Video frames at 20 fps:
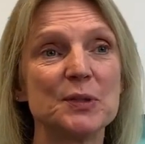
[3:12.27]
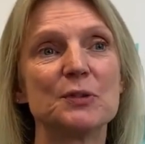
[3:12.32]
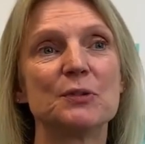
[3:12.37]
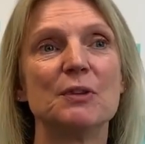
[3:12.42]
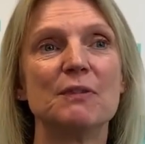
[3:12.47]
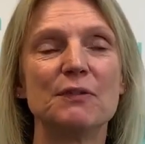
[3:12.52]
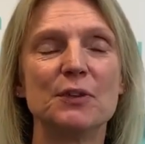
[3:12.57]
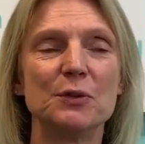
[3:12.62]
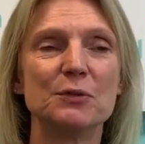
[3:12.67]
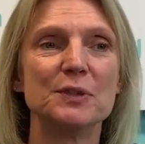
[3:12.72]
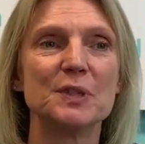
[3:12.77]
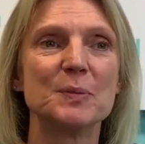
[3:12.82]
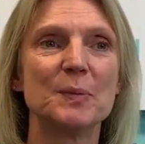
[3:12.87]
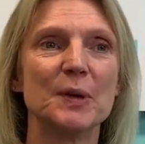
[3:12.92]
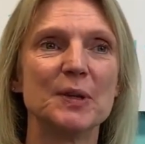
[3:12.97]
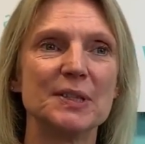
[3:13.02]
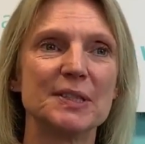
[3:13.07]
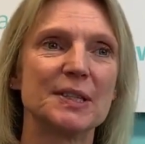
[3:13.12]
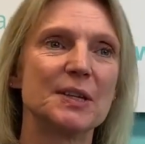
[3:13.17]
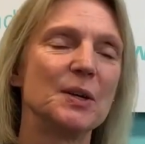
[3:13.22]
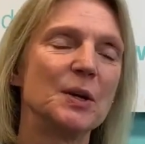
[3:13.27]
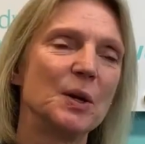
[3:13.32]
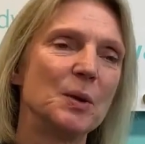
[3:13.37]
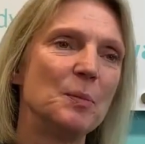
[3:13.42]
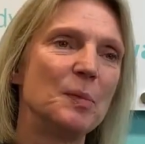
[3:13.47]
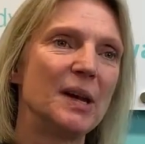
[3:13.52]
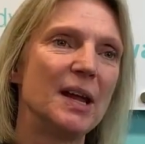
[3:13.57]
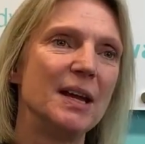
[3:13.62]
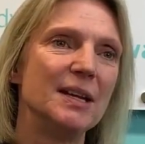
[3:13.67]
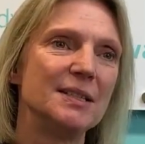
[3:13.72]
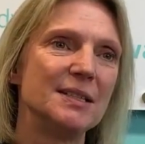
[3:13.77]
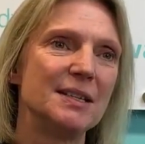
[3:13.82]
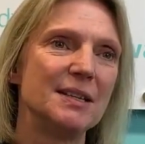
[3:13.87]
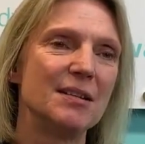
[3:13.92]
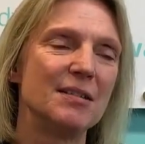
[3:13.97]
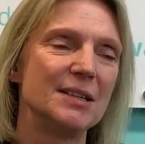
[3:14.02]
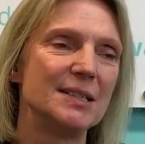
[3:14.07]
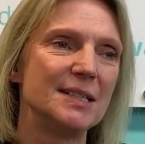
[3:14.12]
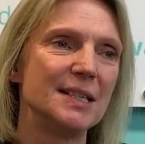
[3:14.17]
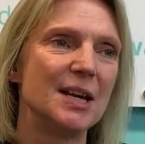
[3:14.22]
or a full response, can complain to the
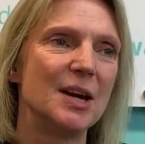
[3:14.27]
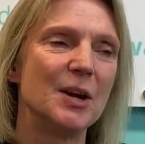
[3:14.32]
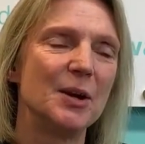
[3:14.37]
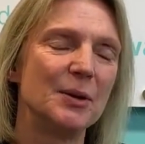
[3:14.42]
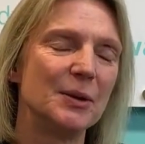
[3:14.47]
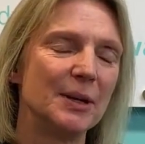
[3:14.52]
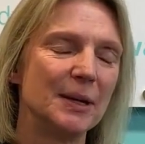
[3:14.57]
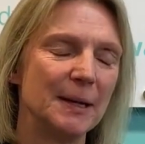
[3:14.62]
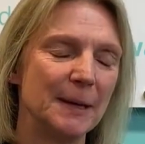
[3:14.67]
ICO.